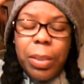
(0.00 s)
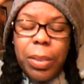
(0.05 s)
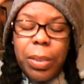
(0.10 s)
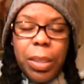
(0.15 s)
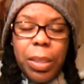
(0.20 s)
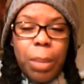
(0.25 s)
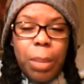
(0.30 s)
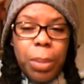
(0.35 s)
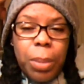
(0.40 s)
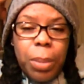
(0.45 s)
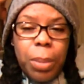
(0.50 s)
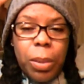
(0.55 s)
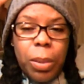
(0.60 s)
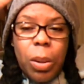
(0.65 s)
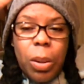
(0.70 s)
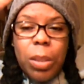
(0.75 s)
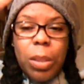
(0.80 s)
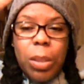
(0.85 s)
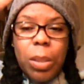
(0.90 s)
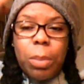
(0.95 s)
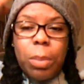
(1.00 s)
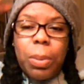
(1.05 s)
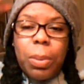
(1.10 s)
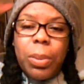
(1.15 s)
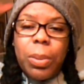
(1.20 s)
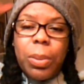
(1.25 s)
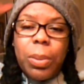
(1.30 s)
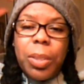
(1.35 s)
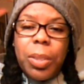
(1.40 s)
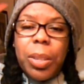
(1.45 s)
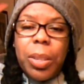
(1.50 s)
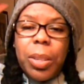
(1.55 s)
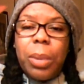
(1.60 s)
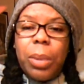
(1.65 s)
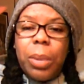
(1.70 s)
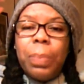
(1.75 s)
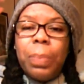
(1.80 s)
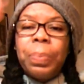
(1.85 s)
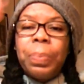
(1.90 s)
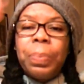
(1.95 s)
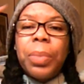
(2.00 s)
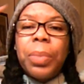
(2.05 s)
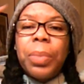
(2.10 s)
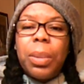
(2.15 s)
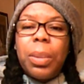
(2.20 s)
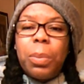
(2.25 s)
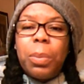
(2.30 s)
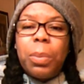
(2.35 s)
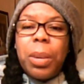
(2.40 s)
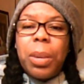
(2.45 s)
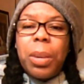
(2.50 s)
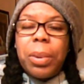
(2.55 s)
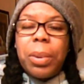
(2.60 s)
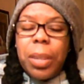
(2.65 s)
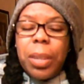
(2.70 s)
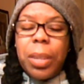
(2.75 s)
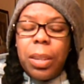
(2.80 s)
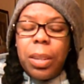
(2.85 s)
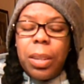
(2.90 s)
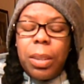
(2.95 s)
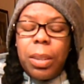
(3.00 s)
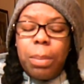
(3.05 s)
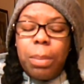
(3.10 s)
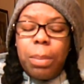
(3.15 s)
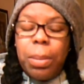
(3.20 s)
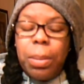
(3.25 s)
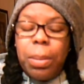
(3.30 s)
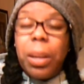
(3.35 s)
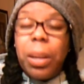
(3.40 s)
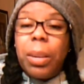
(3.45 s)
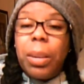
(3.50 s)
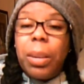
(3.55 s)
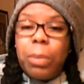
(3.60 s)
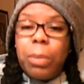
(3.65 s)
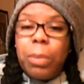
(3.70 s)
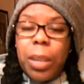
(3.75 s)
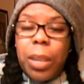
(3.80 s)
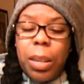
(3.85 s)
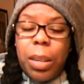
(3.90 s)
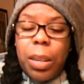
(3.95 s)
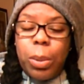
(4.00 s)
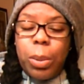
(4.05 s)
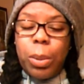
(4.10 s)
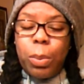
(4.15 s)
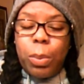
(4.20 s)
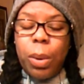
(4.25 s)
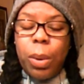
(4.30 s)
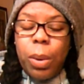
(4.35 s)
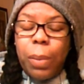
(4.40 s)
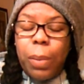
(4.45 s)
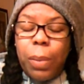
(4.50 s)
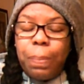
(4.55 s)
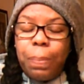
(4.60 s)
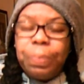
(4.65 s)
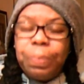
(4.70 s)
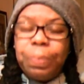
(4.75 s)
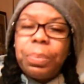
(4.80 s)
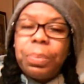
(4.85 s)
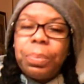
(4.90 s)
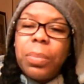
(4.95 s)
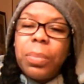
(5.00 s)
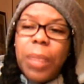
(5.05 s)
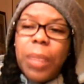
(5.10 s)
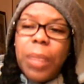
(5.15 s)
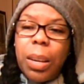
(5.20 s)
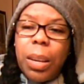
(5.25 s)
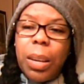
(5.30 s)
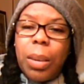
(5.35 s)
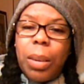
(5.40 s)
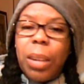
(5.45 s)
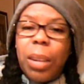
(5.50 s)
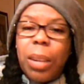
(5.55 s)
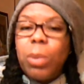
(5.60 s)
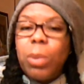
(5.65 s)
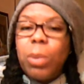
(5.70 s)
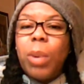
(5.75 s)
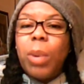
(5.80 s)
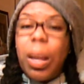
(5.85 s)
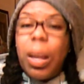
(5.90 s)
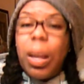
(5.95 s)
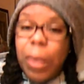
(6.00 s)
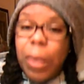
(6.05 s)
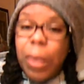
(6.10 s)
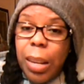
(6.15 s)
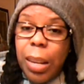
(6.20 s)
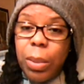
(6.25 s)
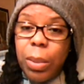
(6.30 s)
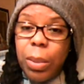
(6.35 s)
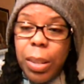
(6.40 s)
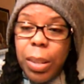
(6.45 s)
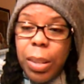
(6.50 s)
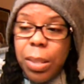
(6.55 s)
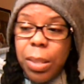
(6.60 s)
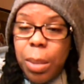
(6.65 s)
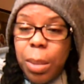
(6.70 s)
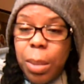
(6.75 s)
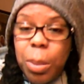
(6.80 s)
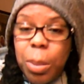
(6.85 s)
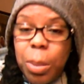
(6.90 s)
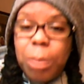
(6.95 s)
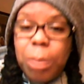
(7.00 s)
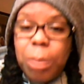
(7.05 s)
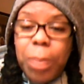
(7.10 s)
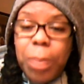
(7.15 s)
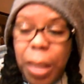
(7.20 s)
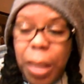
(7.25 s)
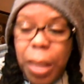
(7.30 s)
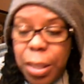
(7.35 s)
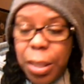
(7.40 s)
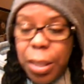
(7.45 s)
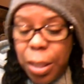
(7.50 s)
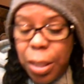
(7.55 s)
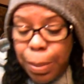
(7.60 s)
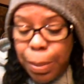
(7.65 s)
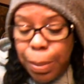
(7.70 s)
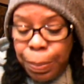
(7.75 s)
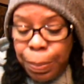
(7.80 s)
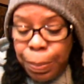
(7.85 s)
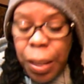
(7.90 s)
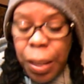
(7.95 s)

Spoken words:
And then I put it all in a ponytail and wear in a bun when I go to work. Now, I don't know how I got on this subject, but I did.